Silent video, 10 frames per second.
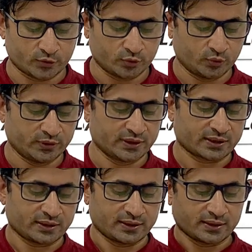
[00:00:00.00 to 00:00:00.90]
to you
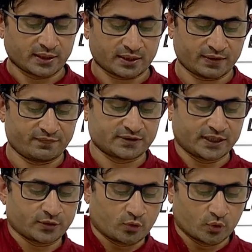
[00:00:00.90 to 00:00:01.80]
in aircraft
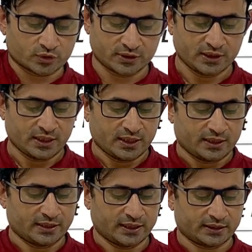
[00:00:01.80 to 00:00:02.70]
design course
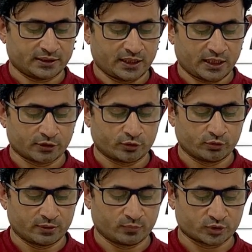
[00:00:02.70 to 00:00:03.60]
that the
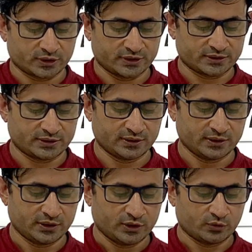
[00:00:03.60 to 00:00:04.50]
longitudinal motion is,
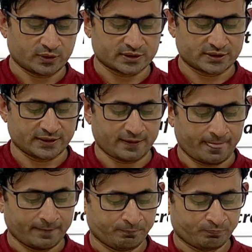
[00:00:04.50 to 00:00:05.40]
you can say,
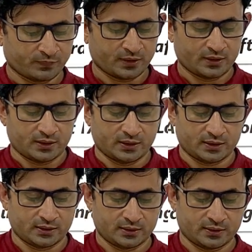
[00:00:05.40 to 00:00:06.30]

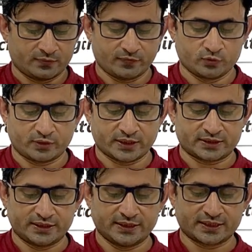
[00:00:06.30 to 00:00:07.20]
when you
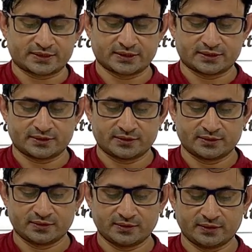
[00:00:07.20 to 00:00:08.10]
take 3 axes
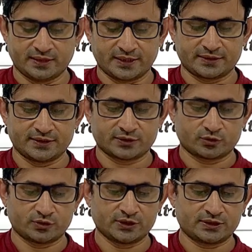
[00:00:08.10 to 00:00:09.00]
like this,
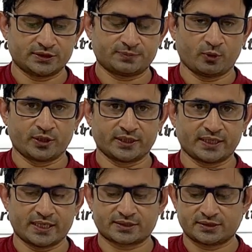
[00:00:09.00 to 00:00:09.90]
so this is pointing
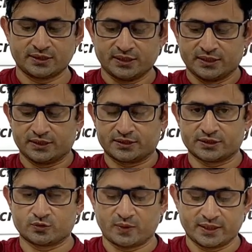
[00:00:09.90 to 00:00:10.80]
x, this
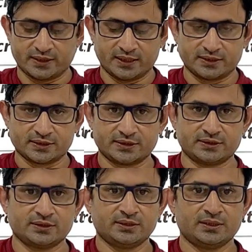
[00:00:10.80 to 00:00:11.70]
is y, and this
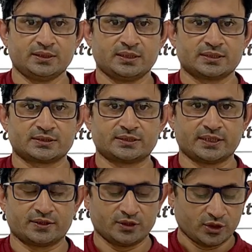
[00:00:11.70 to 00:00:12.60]
is
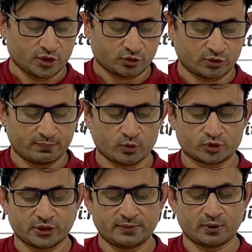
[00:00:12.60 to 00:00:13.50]
z. So the
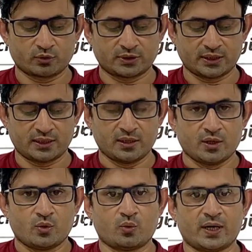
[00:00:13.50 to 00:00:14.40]
motion about the
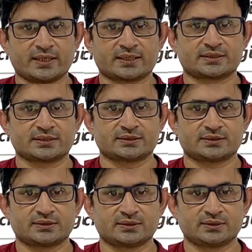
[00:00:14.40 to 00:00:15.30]
y
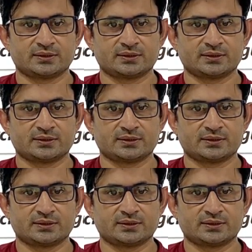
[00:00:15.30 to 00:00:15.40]
axis